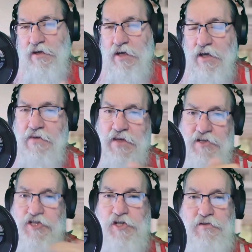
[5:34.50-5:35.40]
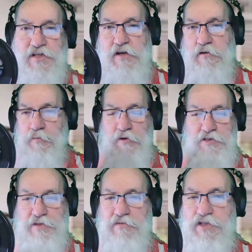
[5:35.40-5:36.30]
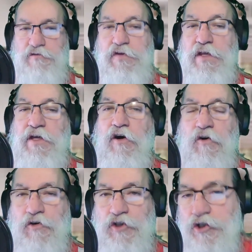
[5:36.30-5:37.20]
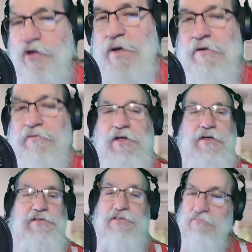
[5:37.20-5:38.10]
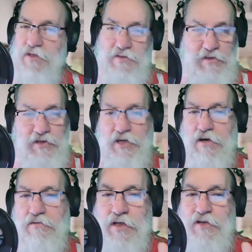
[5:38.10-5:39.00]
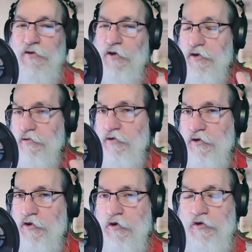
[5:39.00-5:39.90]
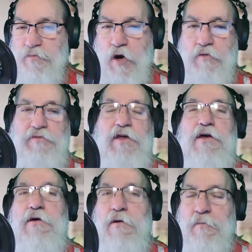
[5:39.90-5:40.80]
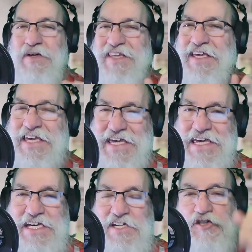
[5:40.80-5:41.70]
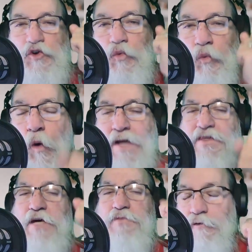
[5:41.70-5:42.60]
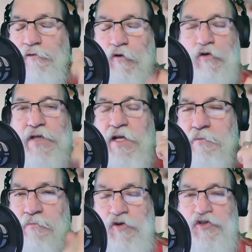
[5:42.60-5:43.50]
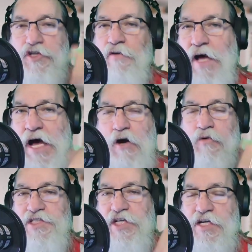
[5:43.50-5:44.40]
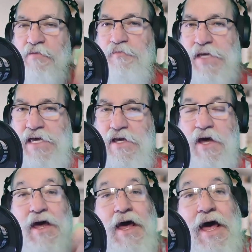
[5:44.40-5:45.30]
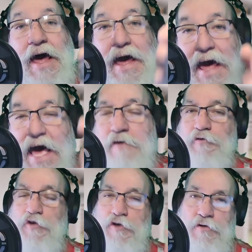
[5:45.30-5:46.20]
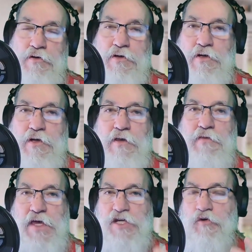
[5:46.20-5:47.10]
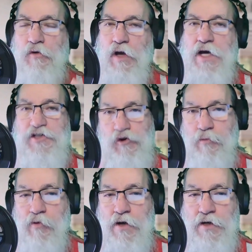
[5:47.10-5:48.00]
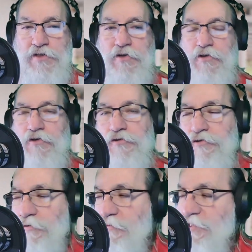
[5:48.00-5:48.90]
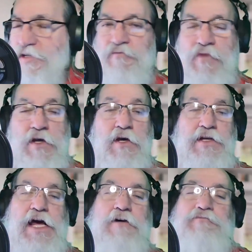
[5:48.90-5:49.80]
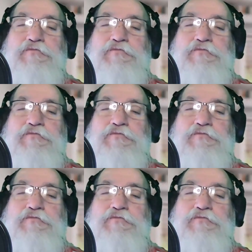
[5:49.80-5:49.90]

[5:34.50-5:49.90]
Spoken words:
and then show the other person just feeling all good about things. There you go. You can use both. But the key is you want them to evoke that emotion of how it's going to be after they utilize your product, your service. Now,